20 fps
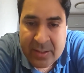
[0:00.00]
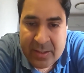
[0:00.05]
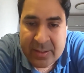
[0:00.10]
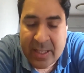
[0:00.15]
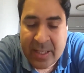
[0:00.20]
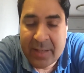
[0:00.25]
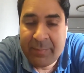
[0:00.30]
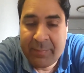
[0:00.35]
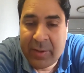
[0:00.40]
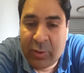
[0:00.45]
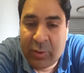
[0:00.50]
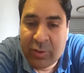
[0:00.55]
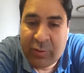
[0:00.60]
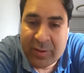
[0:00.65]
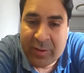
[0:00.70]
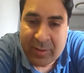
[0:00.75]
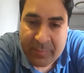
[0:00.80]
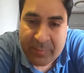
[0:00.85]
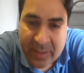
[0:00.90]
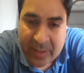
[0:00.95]
can be used for
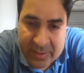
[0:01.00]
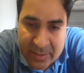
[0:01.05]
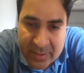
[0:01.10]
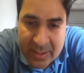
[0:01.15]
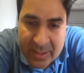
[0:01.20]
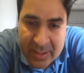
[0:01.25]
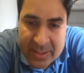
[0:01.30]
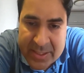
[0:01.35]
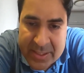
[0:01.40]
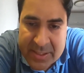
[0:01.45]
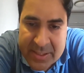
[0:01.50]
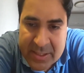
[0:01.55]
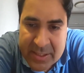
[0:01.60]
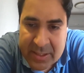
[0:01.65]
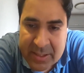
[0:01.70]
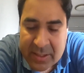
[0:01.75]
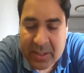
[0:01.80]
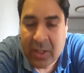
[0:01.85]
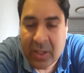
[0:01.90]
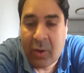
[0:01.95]
some other
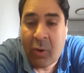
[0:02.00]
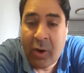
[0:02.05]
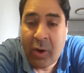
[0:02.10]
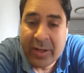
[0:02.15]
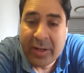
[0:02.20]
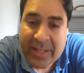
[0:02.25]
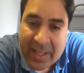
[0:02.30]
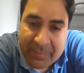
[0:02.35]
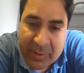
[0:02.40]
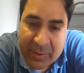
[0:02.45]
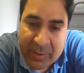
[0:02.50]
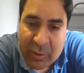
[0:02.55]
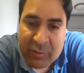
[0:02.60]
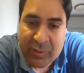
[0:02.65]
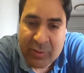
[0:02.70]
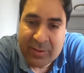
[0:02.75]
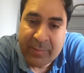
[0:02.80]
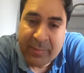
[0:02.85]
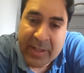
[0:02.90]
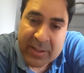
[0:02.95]
condition, or can be used
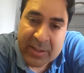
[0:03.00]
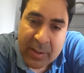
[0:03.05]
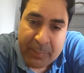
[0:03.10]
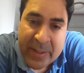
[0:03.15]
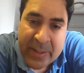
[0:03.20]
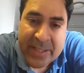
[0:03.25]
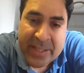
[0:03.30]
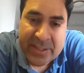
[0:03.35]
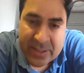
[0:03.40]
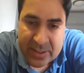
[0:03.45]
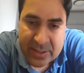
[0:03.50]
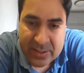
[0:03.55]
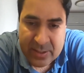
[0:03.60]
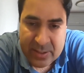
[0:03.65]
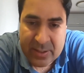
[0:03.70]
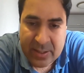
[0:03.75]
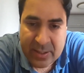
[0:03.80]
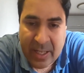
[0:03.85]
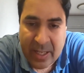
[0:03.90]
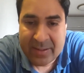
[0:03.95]
for some other patient
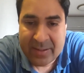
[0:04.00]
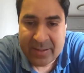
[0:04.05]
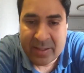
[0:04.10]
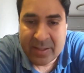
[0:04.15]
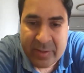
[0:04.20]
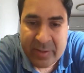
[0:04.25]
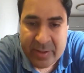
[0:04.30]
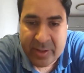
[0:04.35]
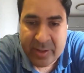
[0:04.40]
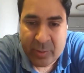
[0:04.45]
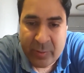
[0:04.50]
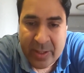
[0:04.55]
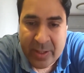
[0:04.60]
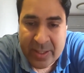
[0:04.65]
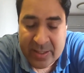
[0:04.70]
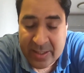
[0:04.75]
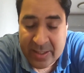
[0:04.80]
as and when required.